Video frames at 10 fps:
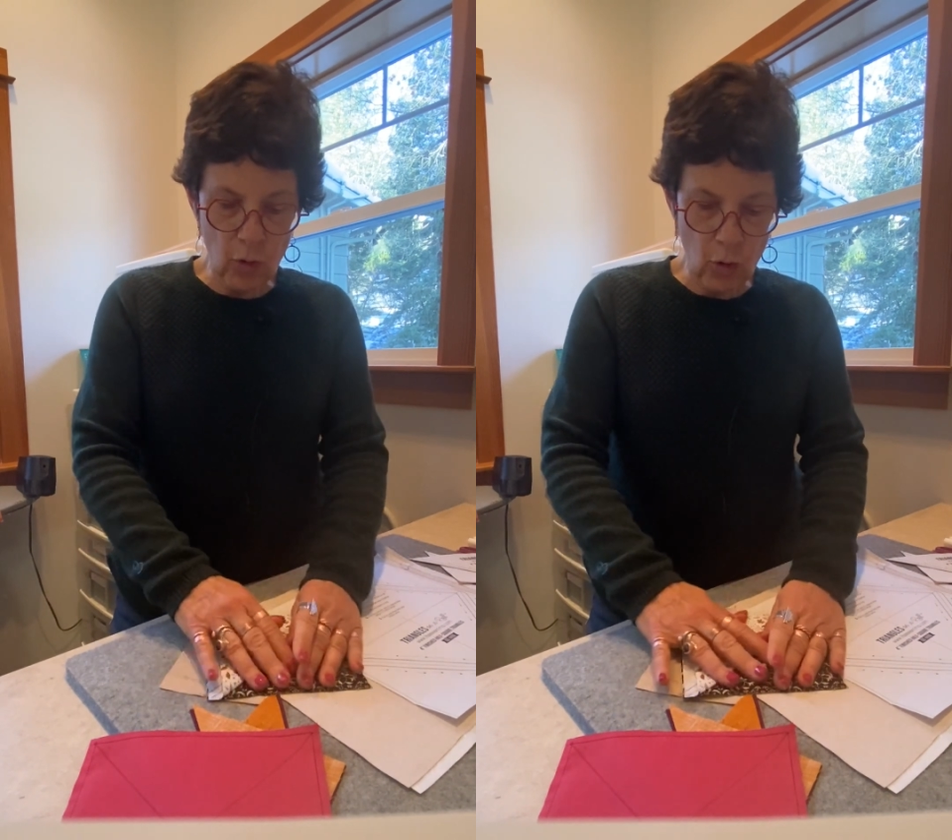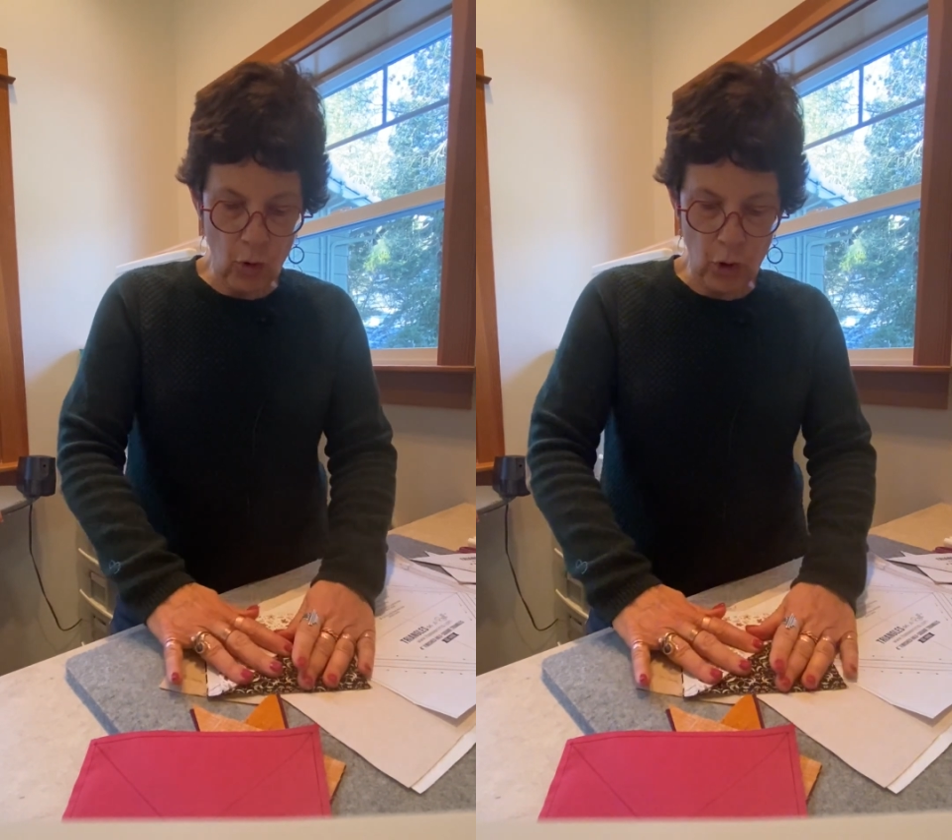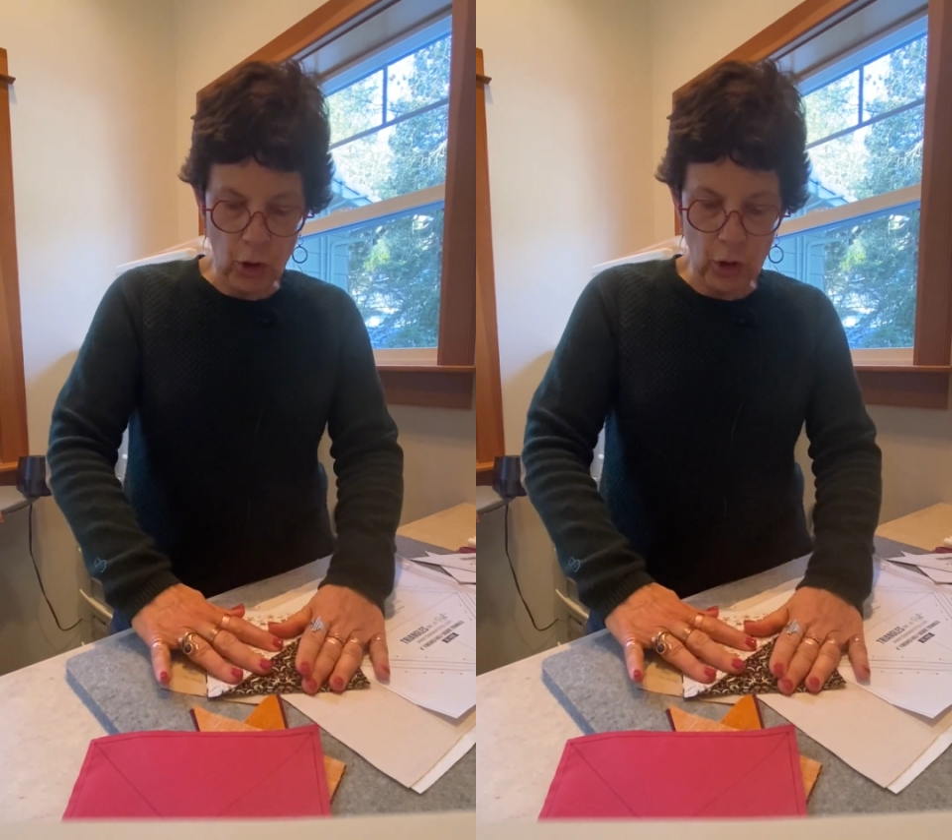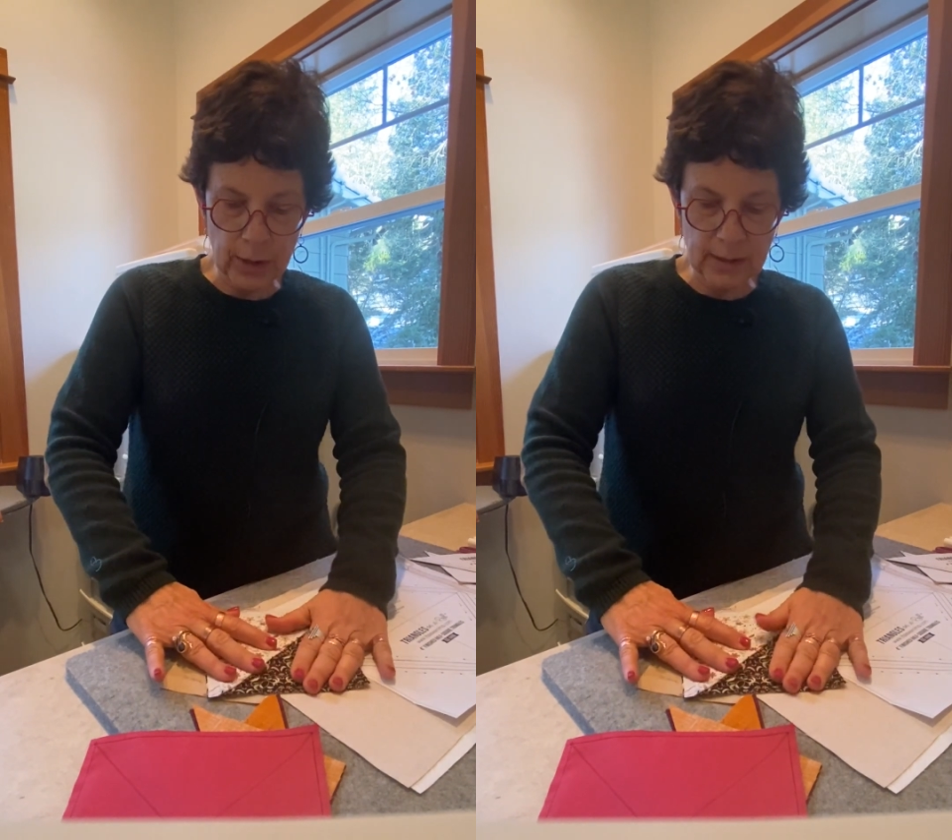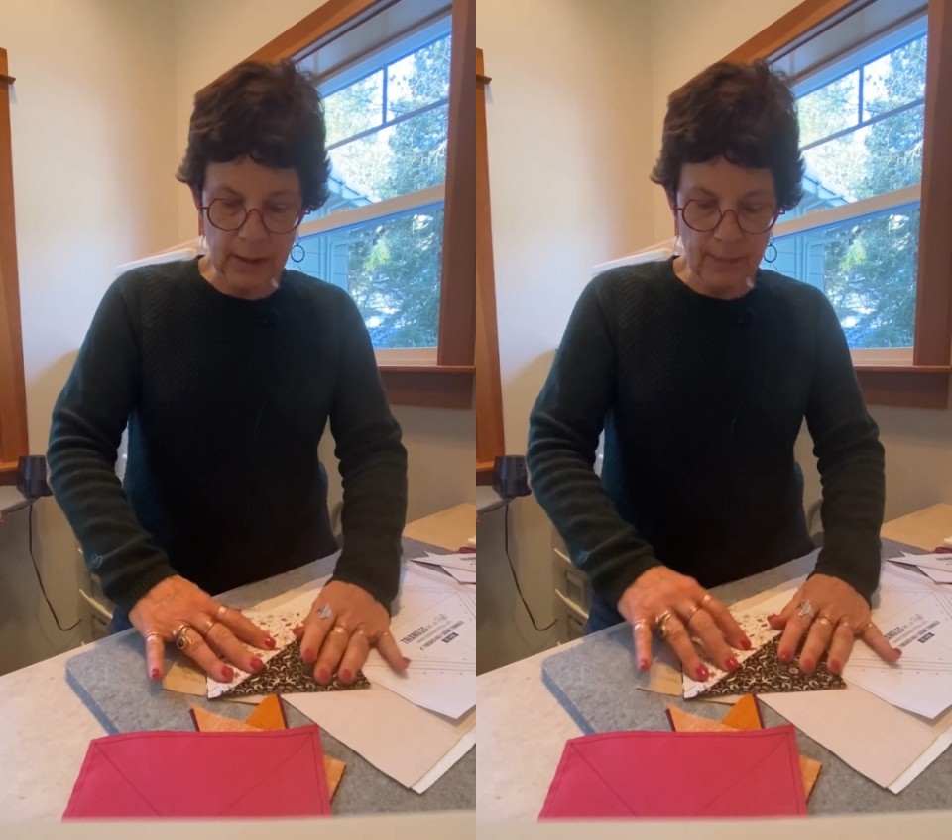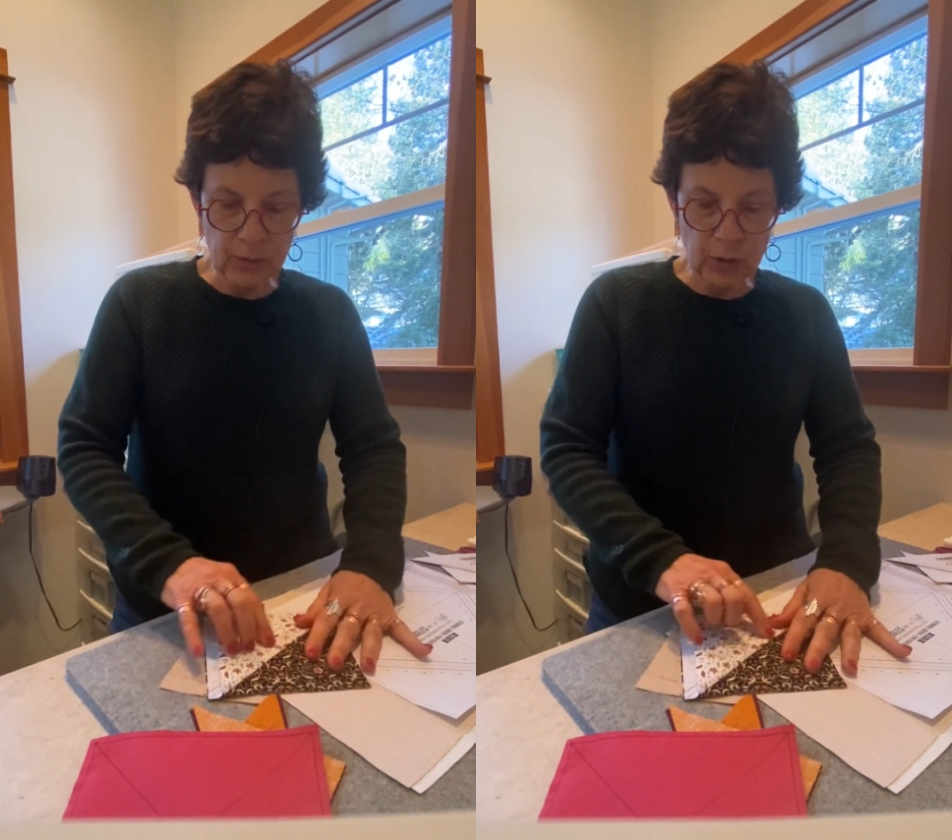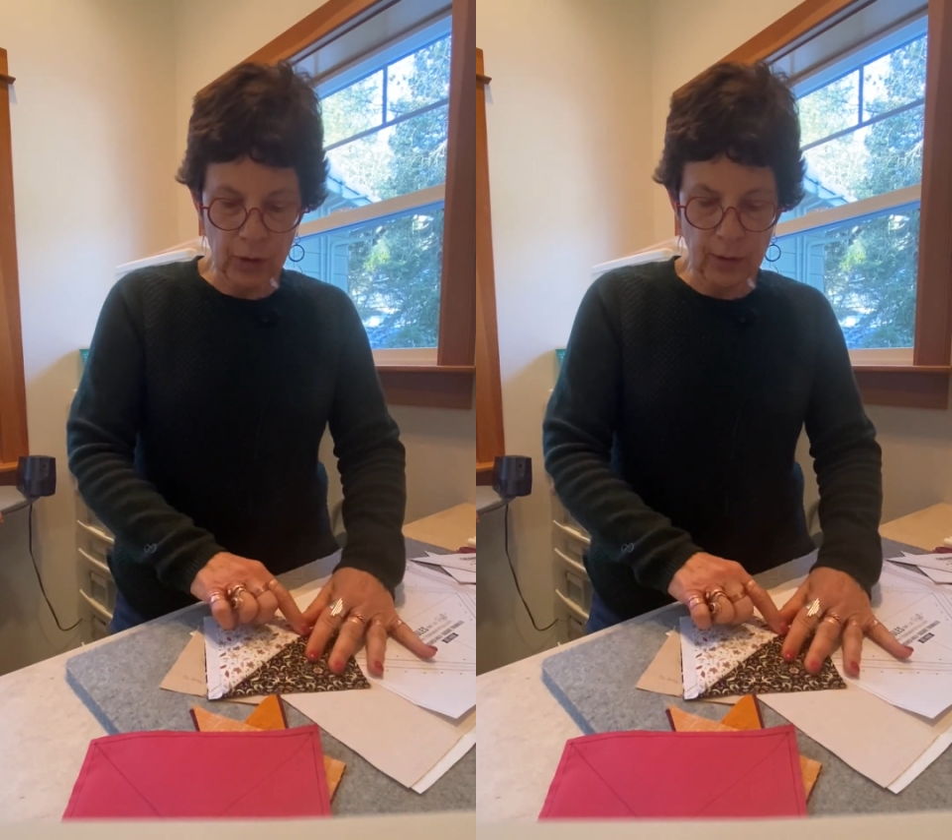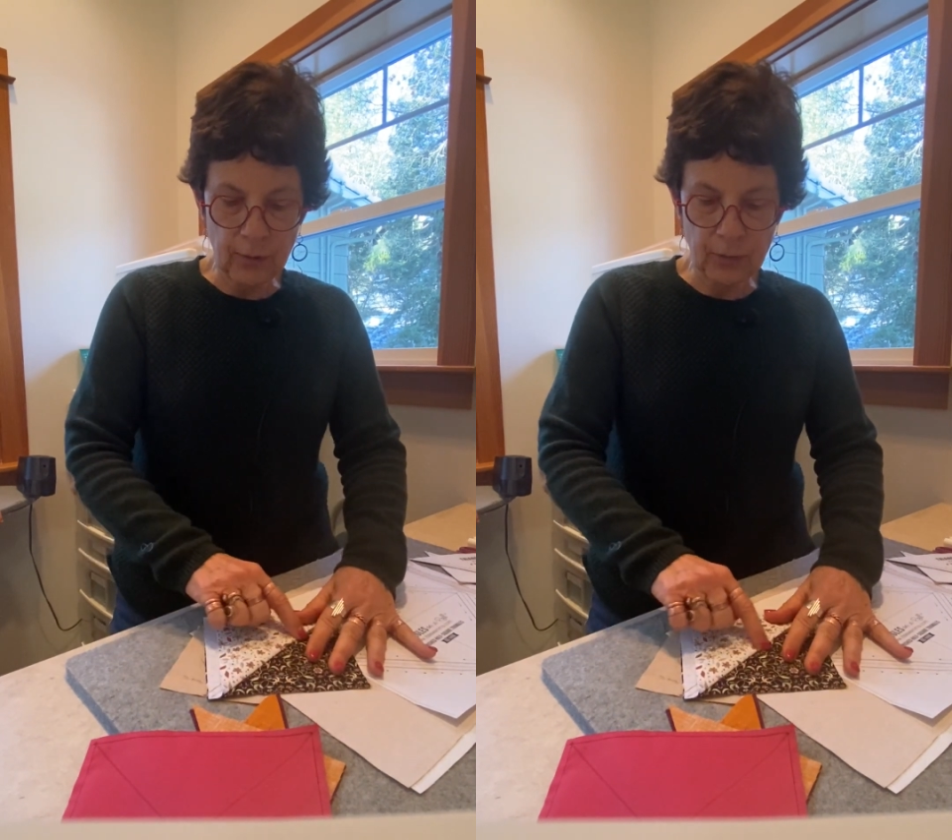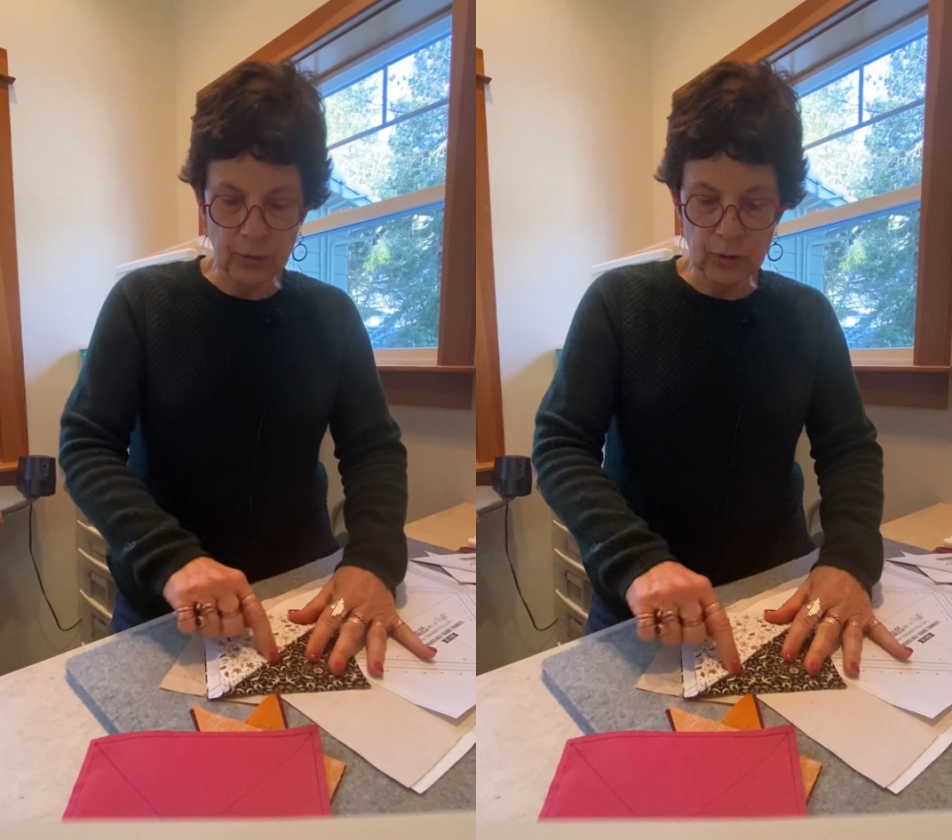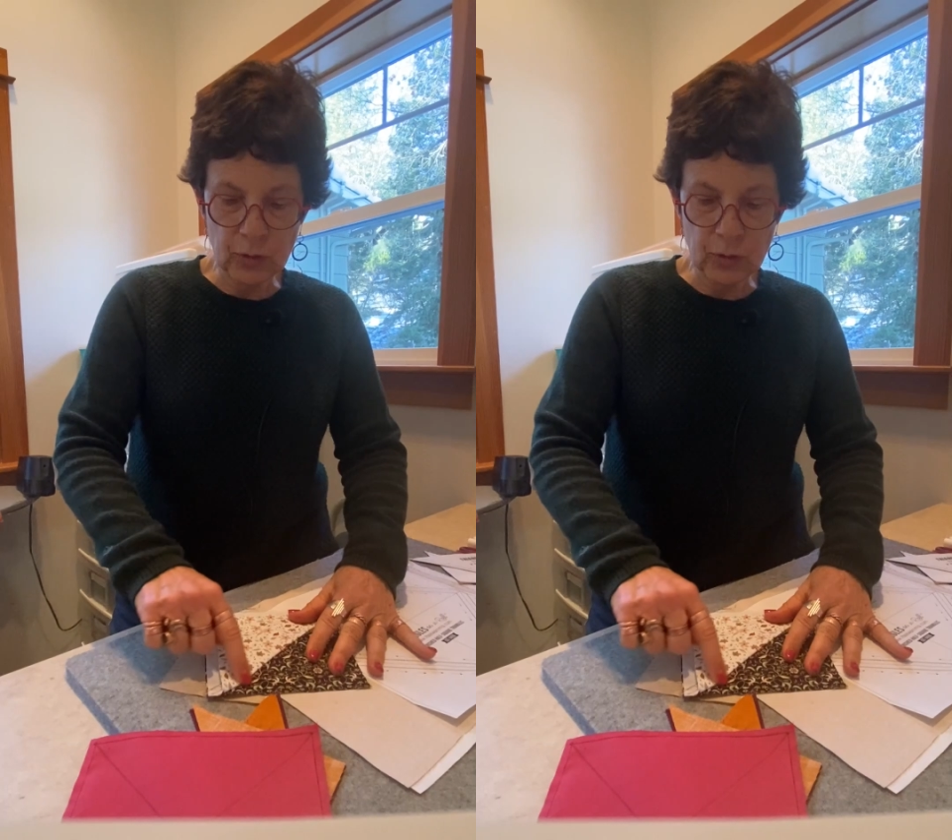or some sort of